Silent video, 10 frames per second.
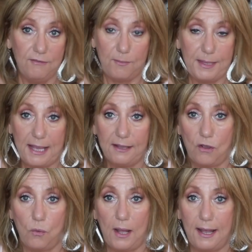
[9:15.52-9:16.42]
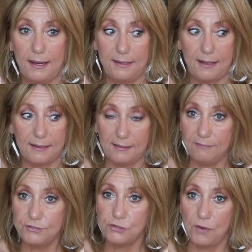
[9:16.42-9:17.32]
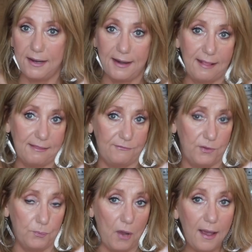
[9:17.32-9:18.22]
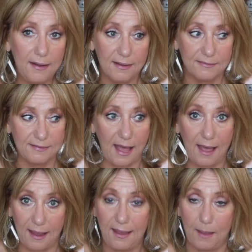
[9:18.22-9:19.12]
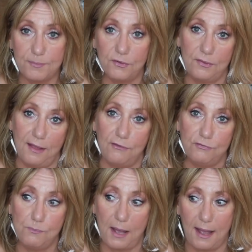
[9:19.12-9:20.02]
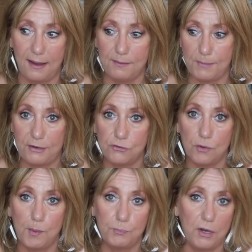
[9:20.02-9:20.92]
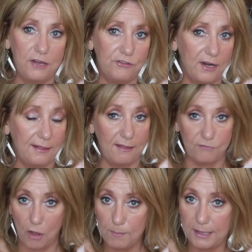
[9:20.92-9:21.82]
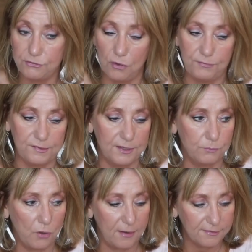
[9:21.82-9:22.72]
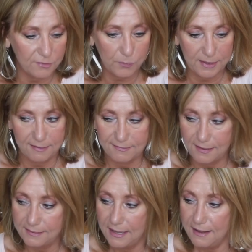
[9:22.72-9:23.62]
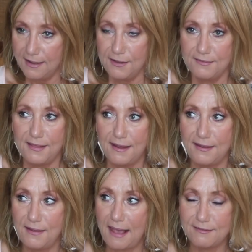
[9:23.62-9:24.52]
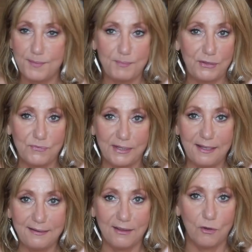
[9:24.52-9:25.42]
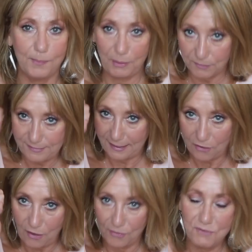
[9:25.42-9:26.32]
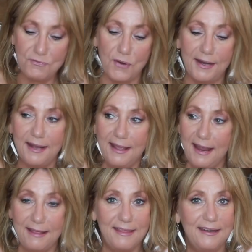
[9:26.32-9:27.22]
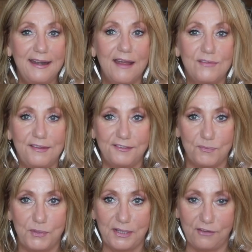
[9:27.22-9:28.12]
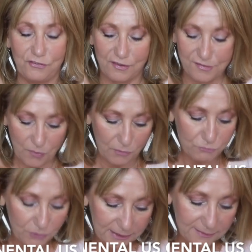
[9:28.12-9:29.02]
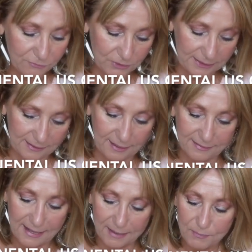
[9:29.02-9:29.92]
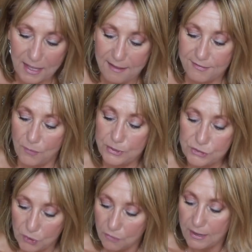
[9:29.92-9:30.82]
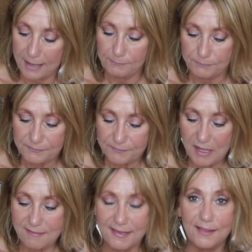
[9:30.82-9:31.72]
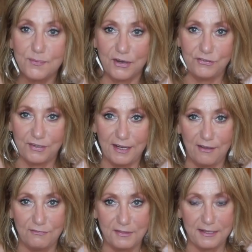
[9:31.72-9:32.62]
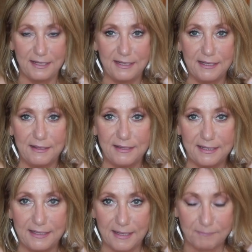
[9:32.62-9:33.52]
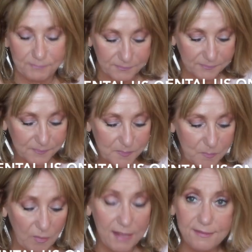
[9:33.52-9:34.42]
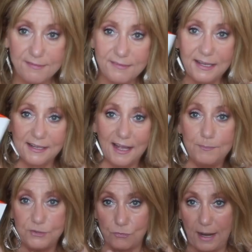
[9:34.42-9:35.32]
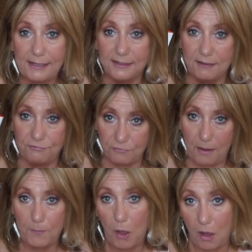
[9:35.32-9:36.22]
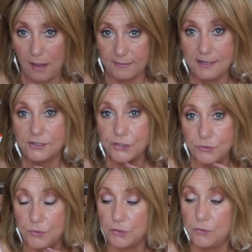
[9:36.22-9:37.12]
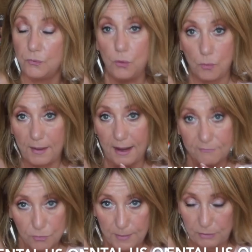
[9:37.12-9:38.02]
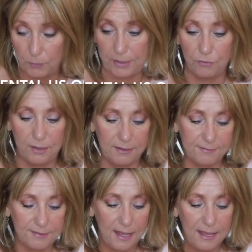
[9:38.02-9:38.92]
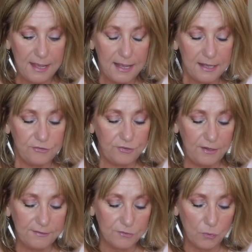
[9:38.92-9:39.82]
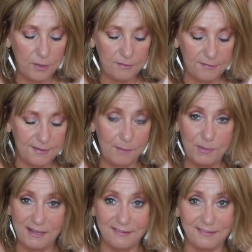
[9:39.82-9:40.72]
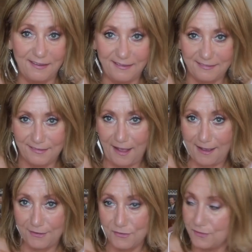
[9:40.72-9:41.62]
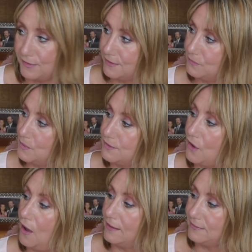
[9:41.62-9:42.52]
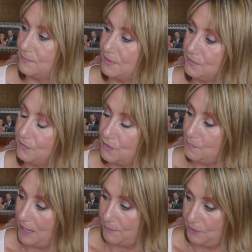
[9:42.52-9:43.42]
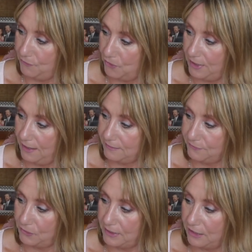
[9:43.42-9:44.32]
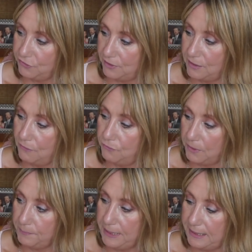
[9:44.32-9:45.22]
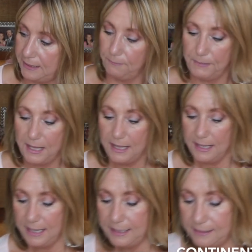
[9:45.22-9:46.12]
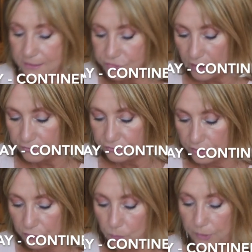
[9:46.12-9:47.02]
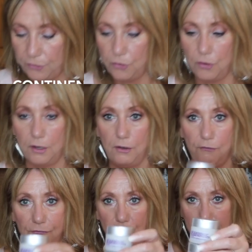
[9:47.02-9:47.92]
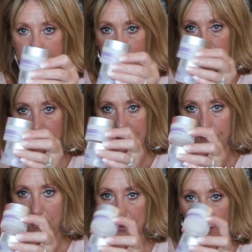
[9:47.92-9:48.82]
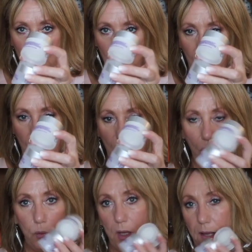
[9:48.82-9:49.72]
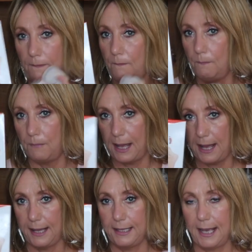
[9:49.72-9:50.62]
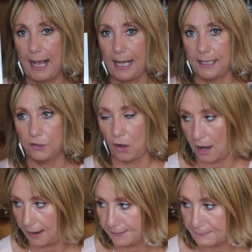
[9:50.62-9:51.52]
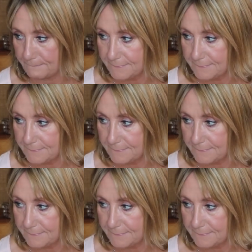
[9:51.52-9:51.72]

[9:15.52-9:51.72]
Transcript: from the get-go, I, I'd love to try it. I love your products. I absolutely love my microdermabrasion. I love all my trophy skin products. So when they said, they asked me about the red light therapy, It was like all over it. And they didn't have any stipulations. So I really, really like that. So Adore, in celebration of the, the, um, and this is going to come directly from Holly to you, whomever my winner is. She is going to send, because this, I use this, was awesome. This is the Baby Foot Exfoliation Foot Peel in conjunction with her foot cream. Oh my God.